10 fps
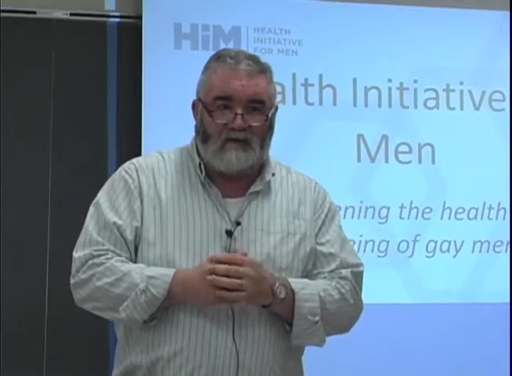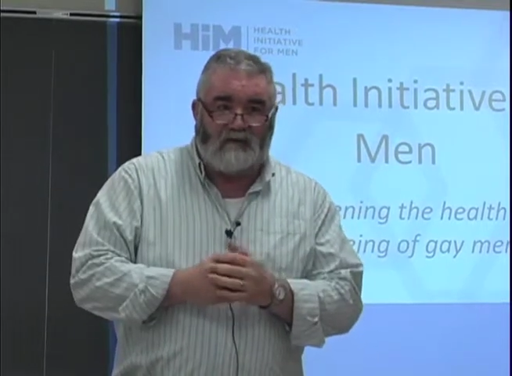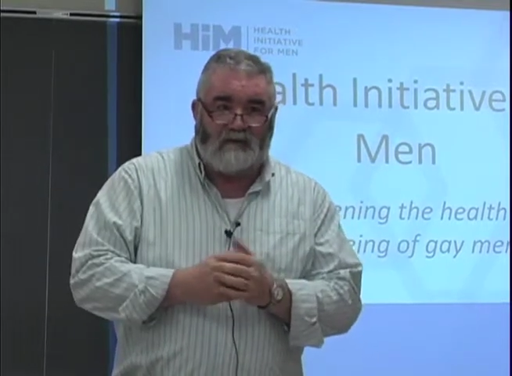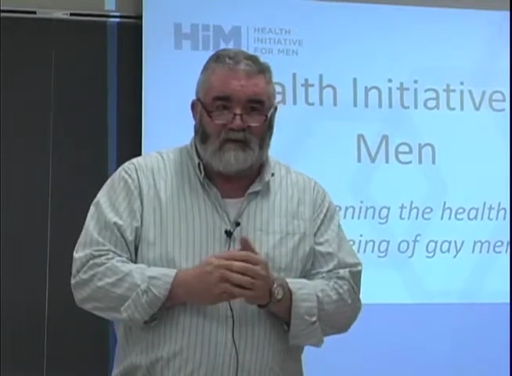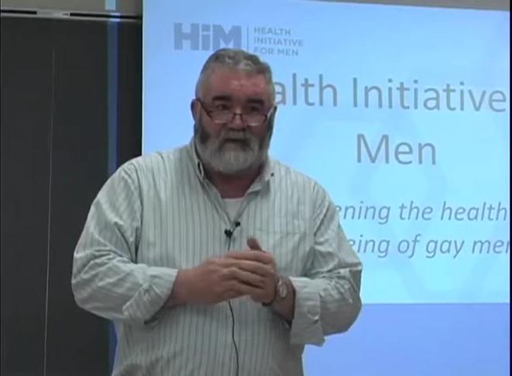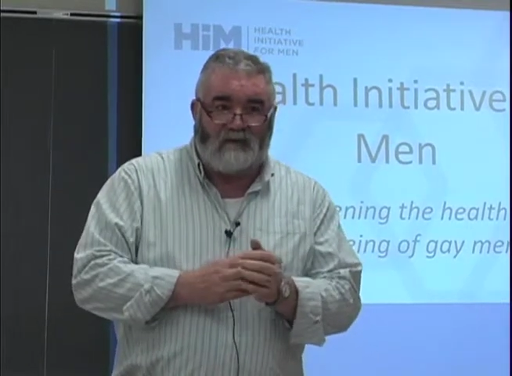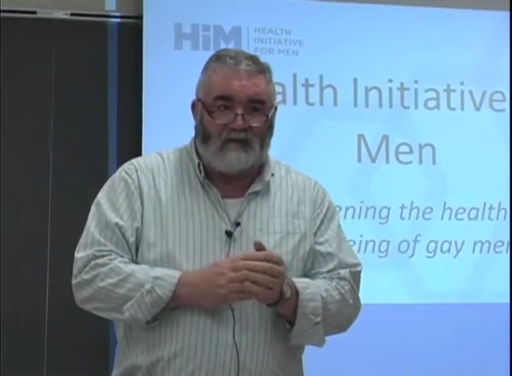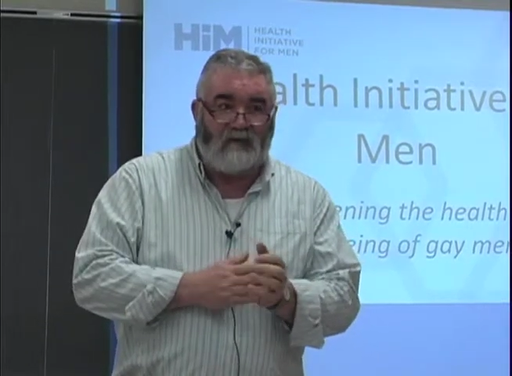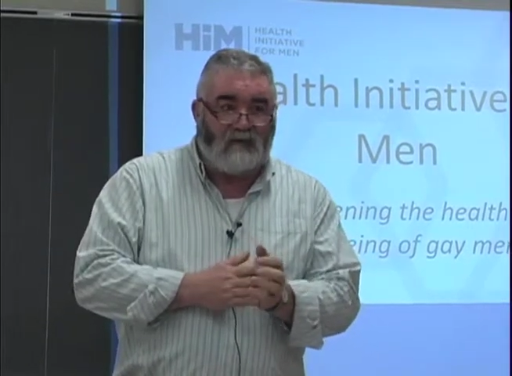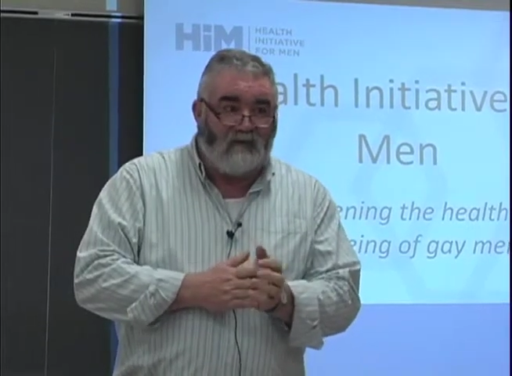was a, a,
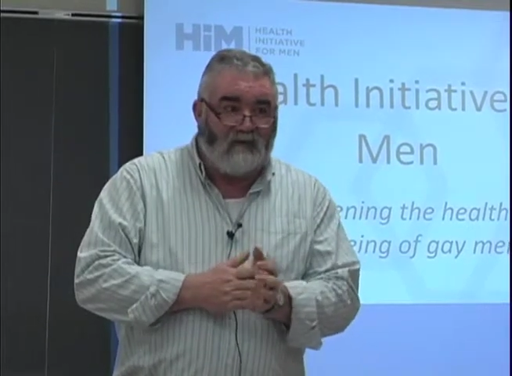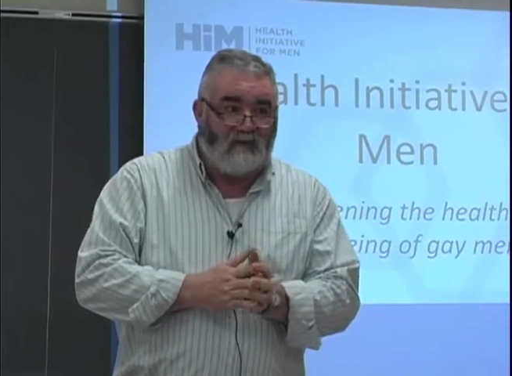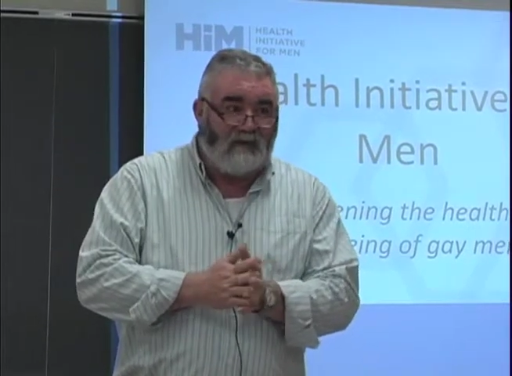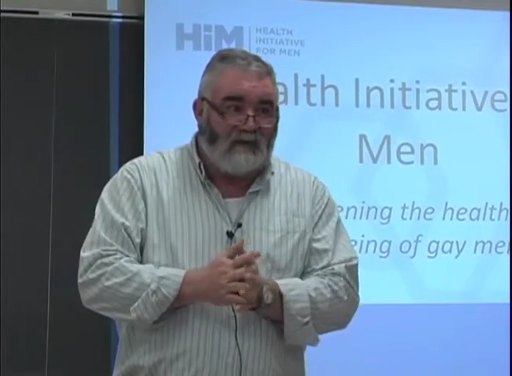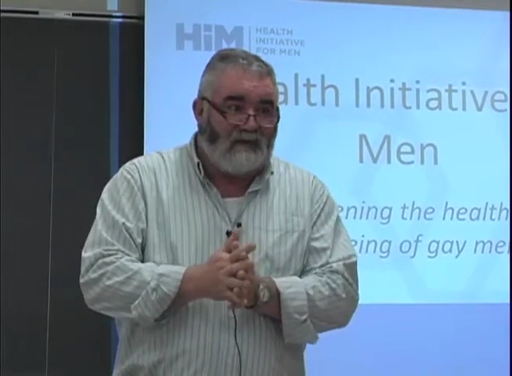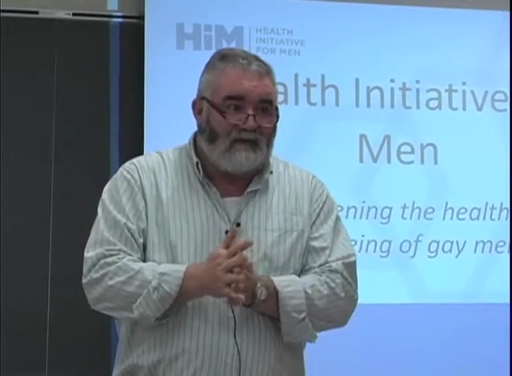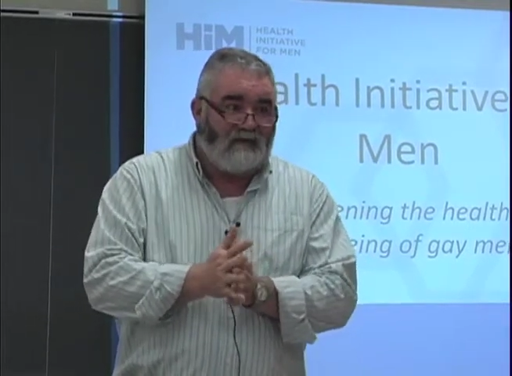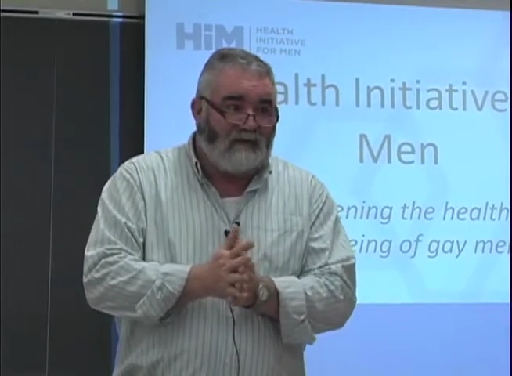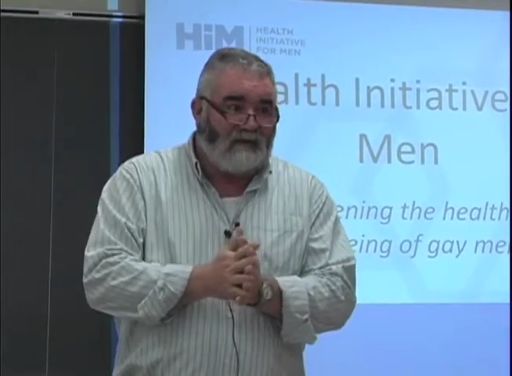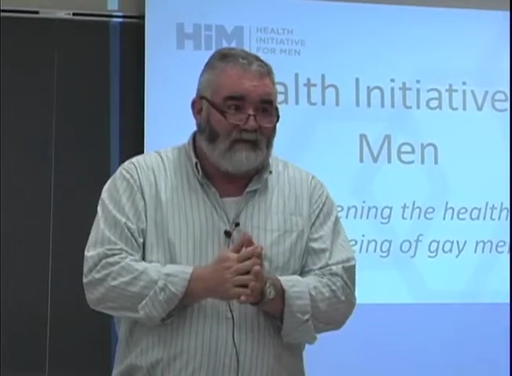new area for me, and
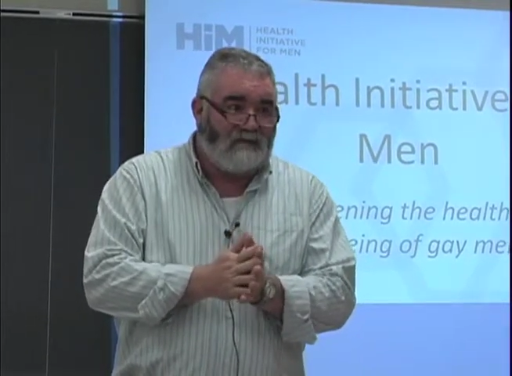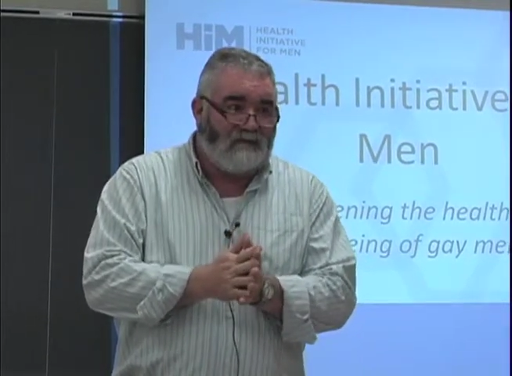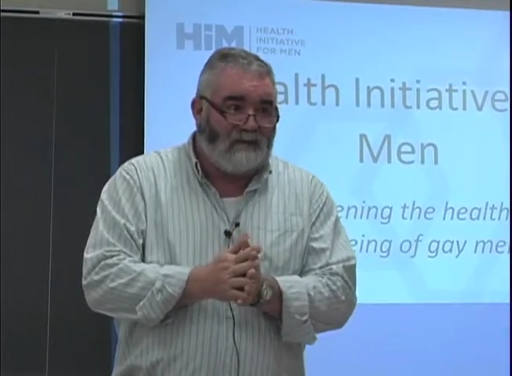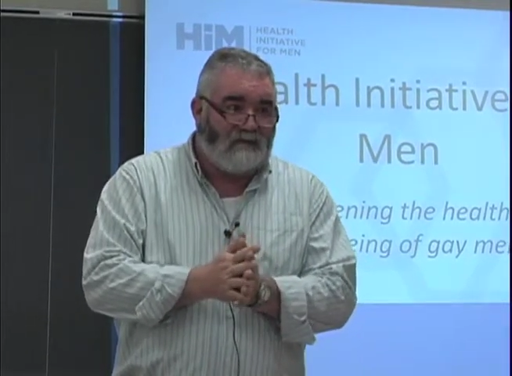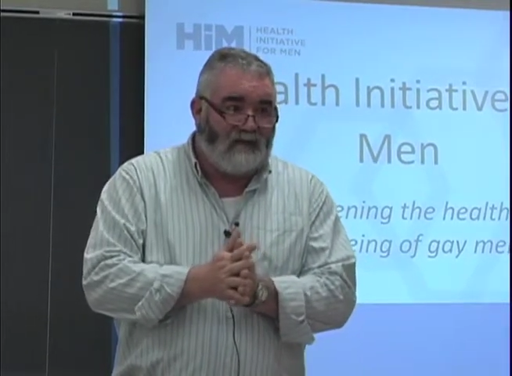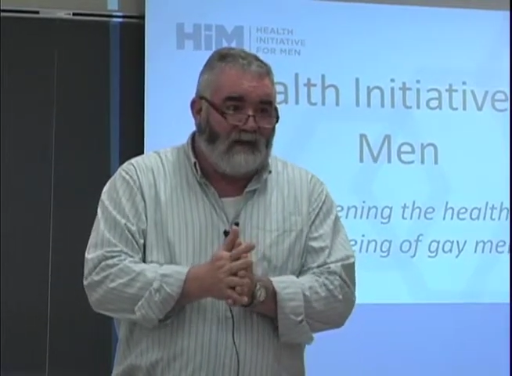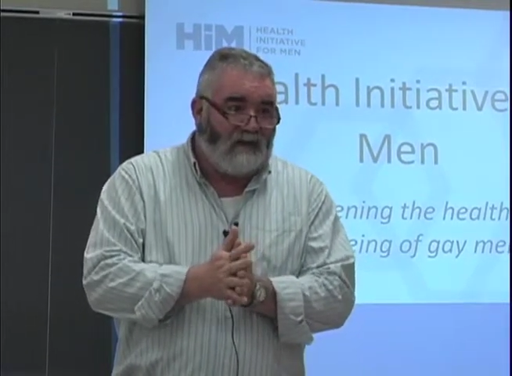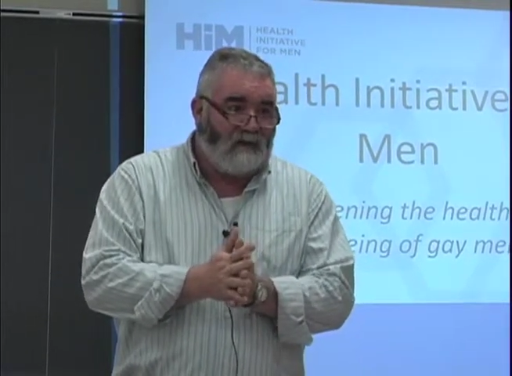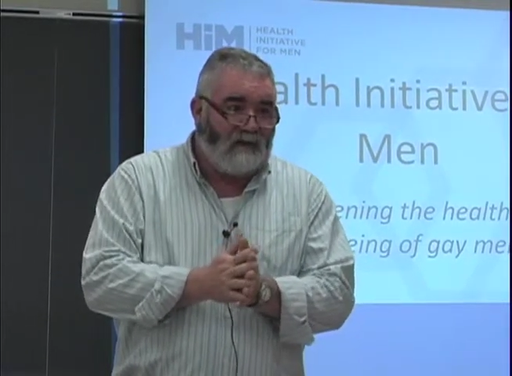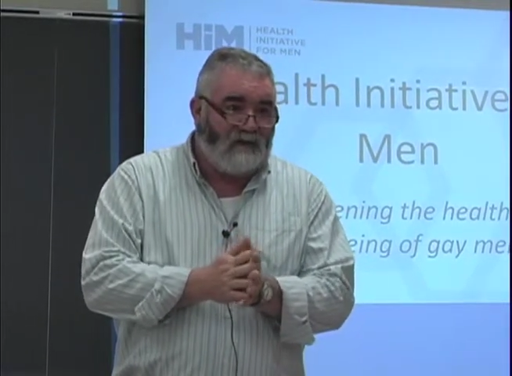uh, I certainly have relied
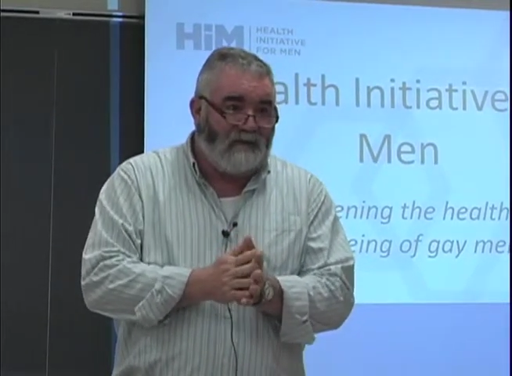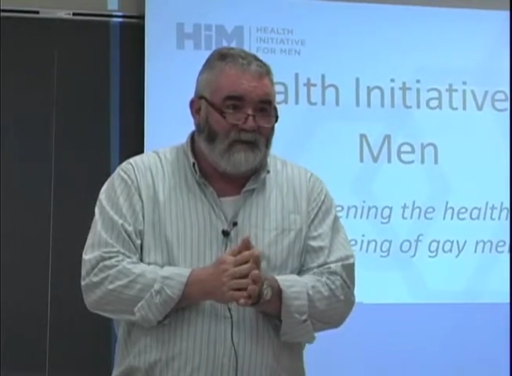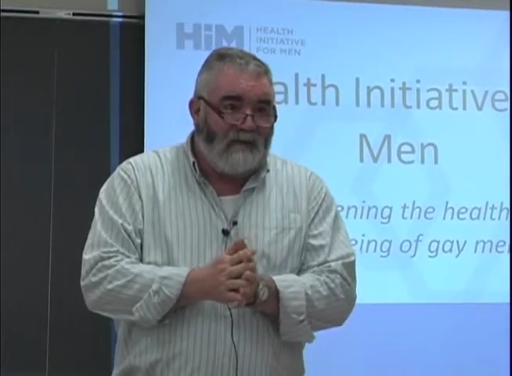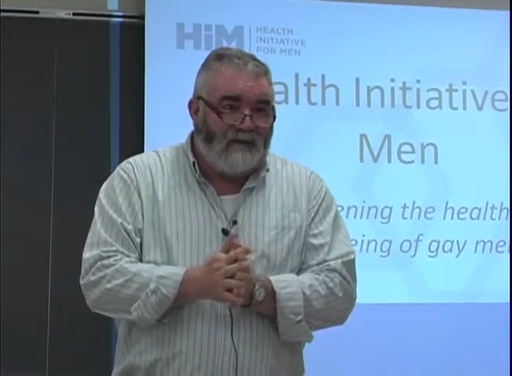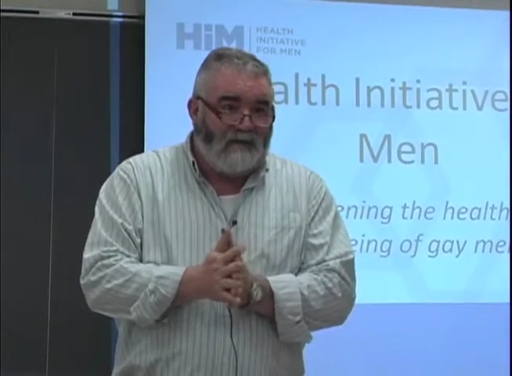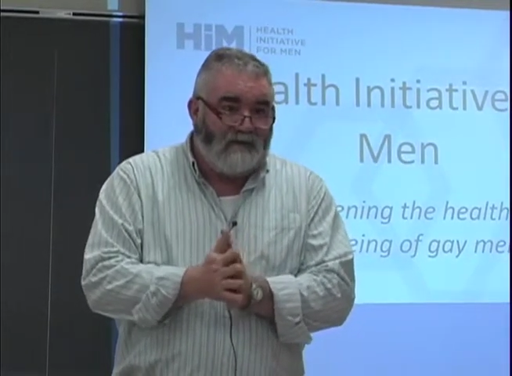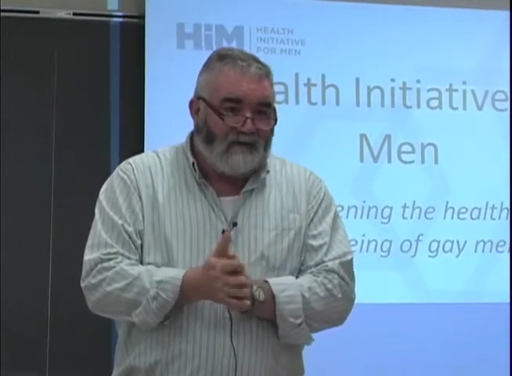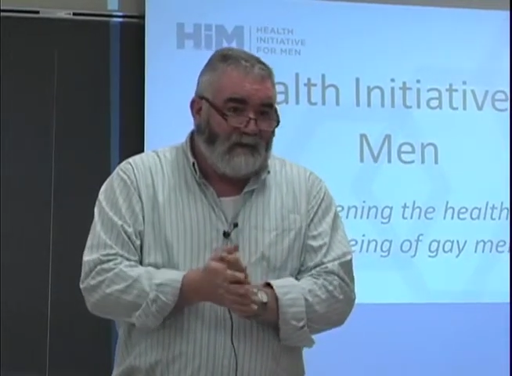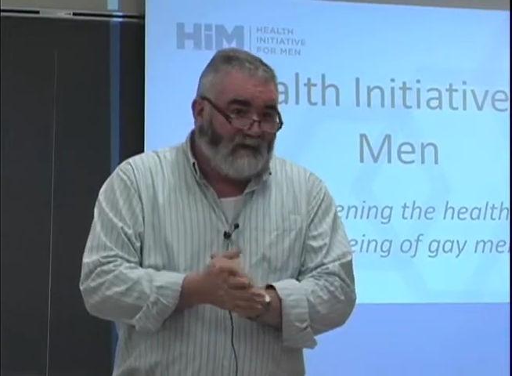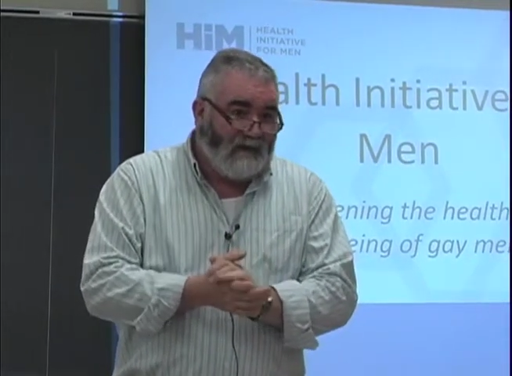upon the
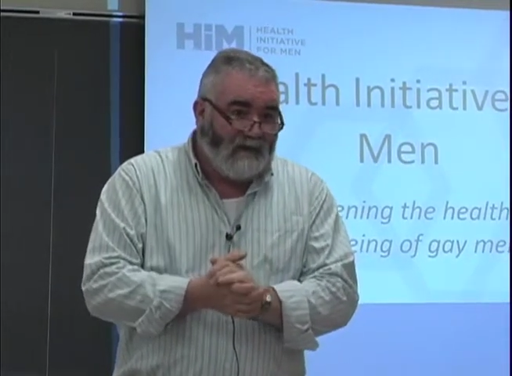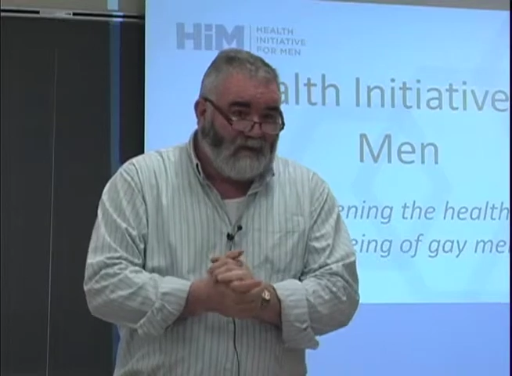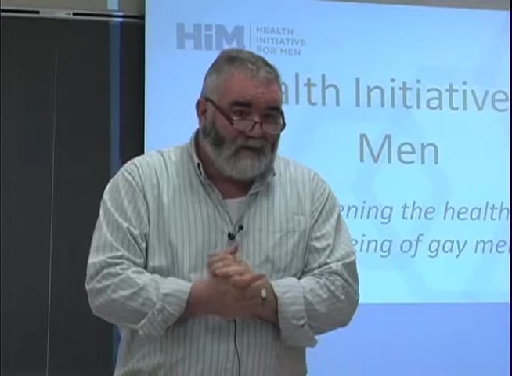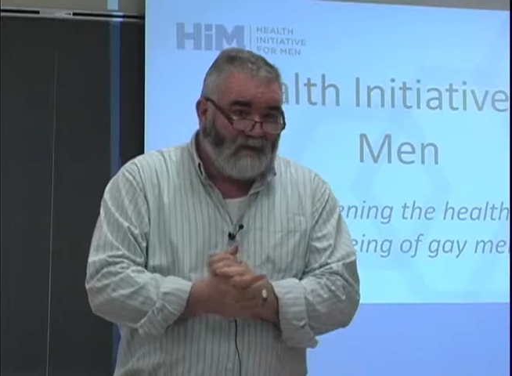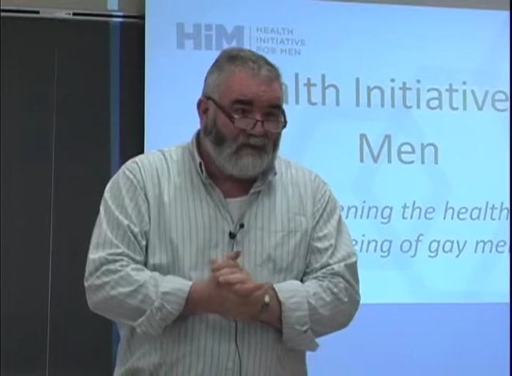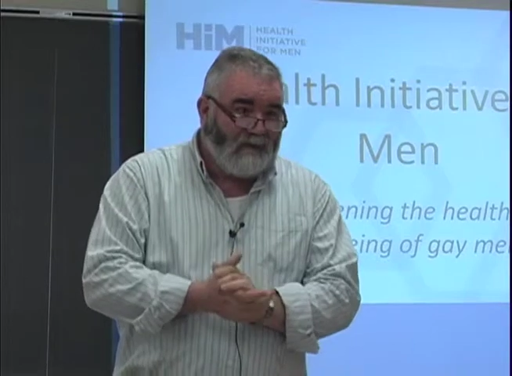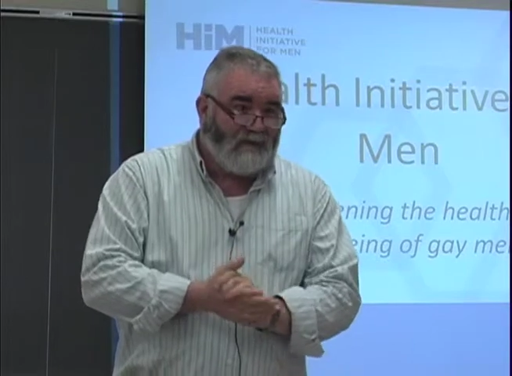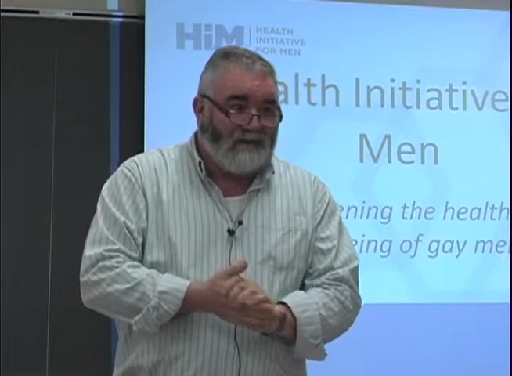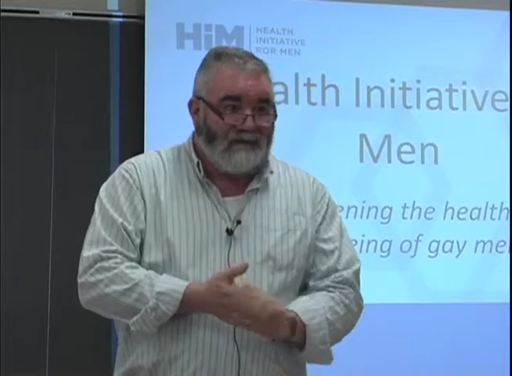people that I work with.